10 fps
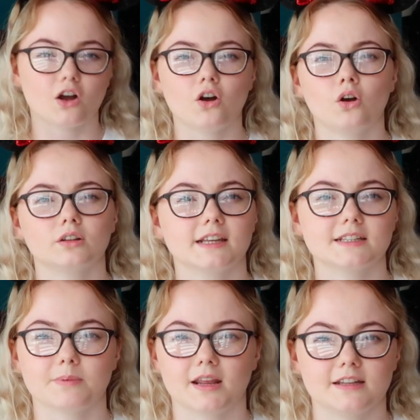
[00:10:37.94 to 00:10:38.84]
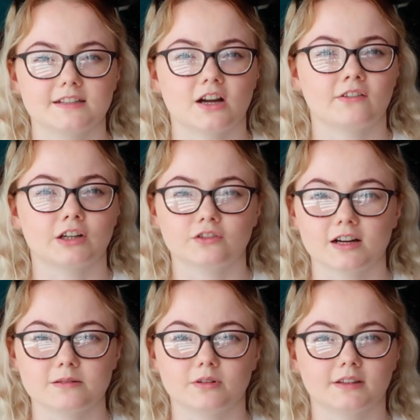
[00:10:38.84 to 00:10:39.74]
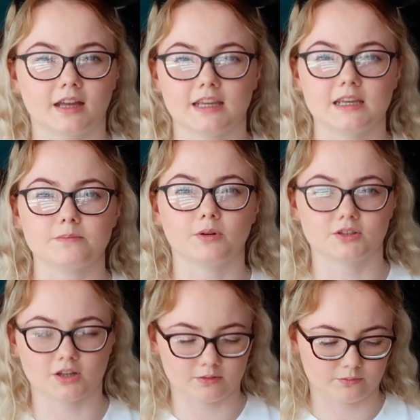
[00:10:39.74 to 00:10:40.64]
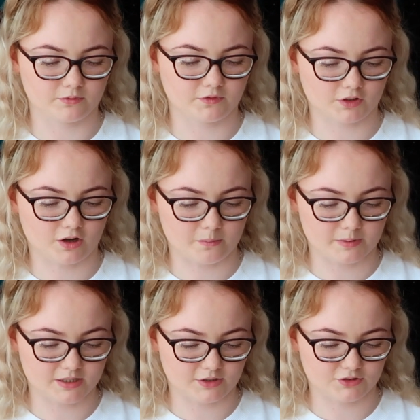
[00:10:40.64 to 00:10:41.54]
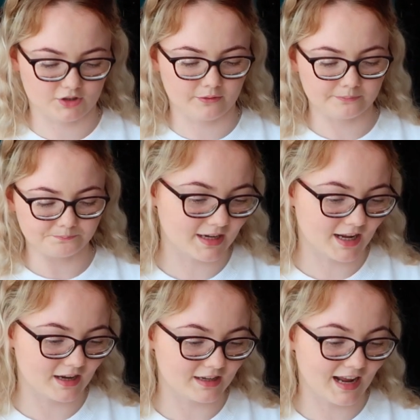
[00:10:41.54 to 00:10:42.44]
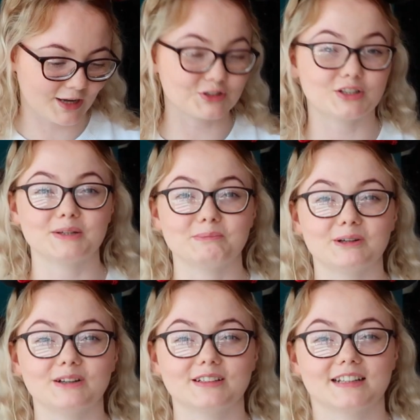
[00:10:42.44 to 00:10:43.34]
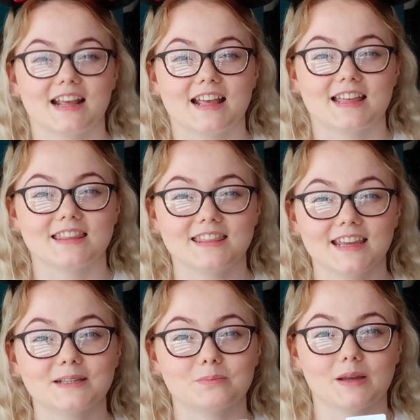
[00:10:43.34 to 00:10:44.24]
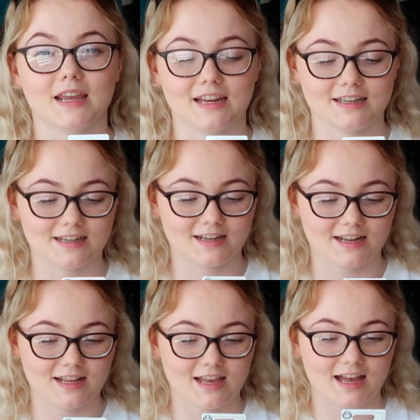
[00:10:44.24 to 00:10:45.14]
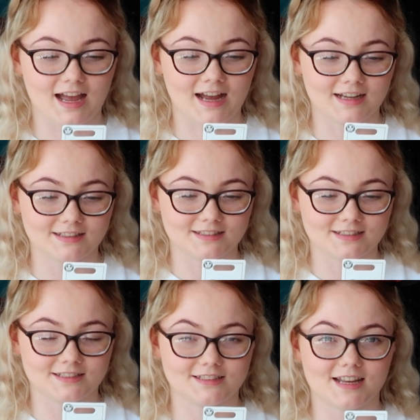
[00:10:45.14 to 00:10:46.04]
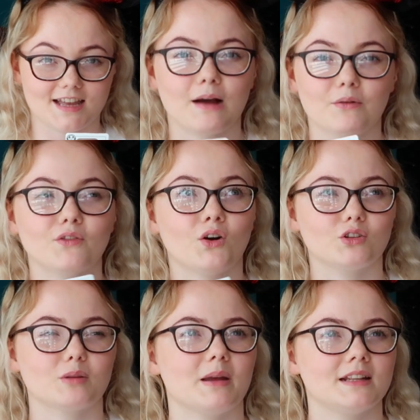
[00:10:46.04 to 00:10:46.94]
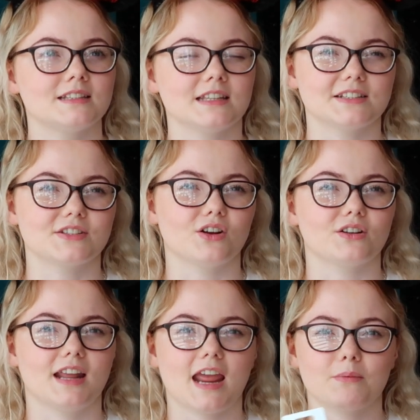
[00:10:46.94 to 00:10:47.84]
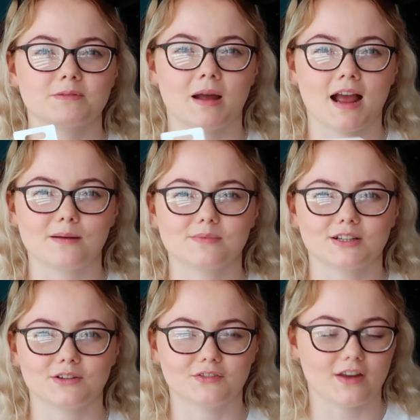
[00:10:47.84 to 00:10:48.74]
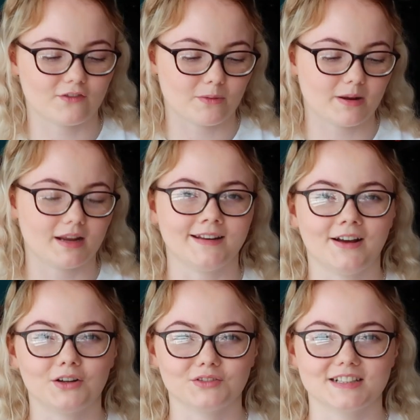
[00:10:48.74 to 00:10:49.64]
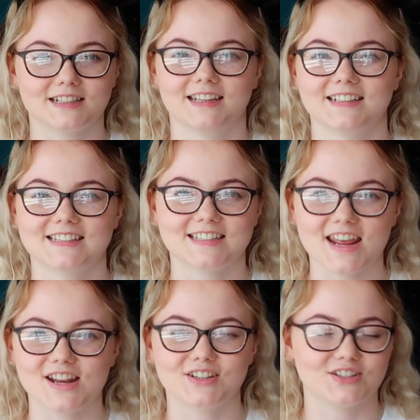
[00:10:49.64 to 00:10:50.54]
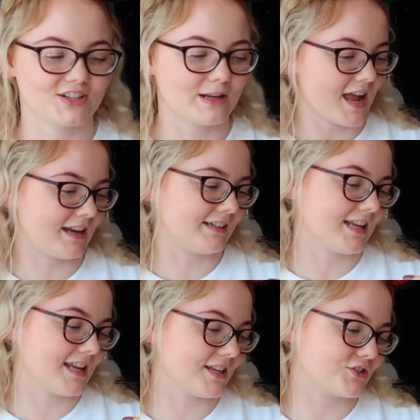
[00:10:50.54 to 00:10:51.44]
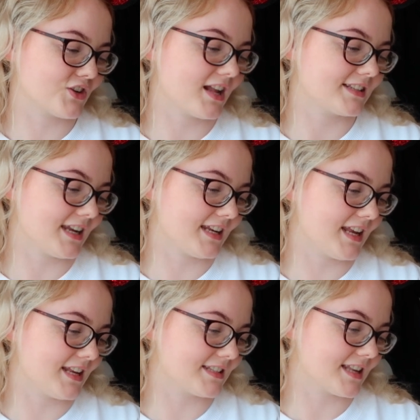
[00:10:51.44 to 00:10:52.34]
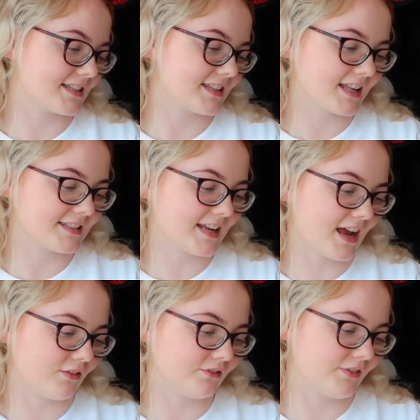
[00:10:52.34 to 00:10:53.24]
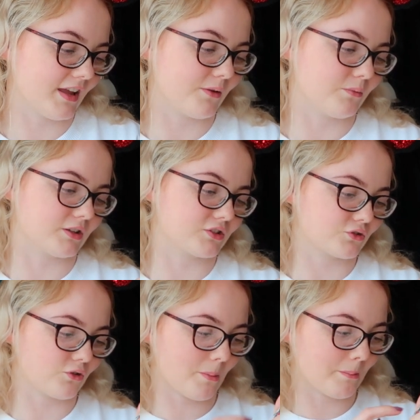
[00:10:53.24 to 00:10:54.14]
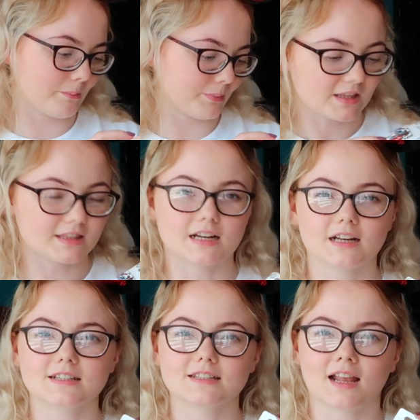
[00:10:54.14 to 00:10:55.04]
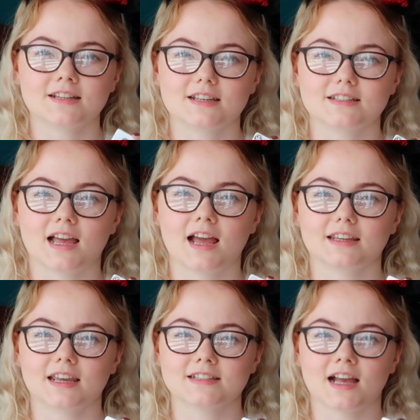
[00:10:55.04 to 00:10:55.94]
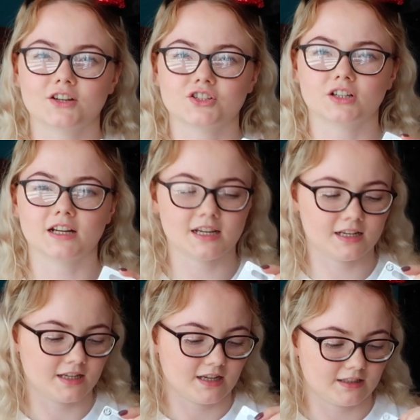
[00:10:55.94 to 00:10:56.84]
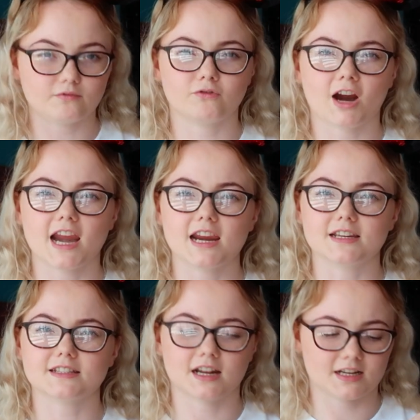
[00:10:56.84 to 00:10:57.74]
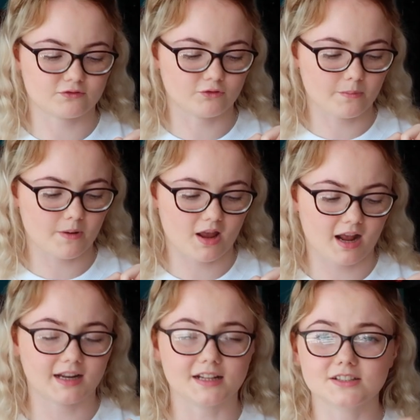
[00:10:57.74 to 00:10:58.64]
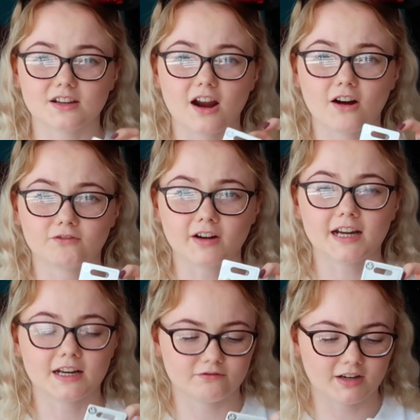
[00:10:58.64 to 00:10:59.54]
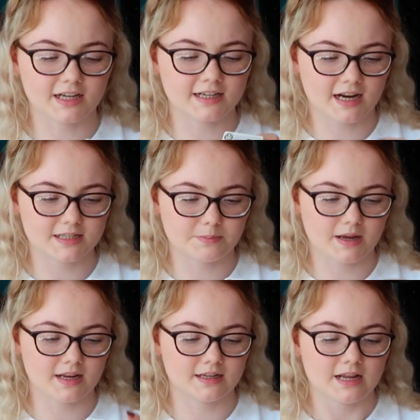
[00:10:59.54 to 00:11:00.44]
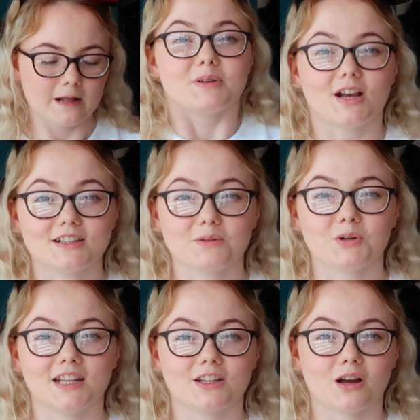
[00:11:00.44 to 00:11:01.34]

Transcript: all his pins are incredible that he puts on for the competition, and I actually won this pin, and out of all the pins he's done, it was my absolute favourite pin. Obviously it's Stitch, and he is dressed in his Santa outfit with scrum. The little Santa sack is actually raised and it's rubber, and it's a really nice pin. Because I won it in the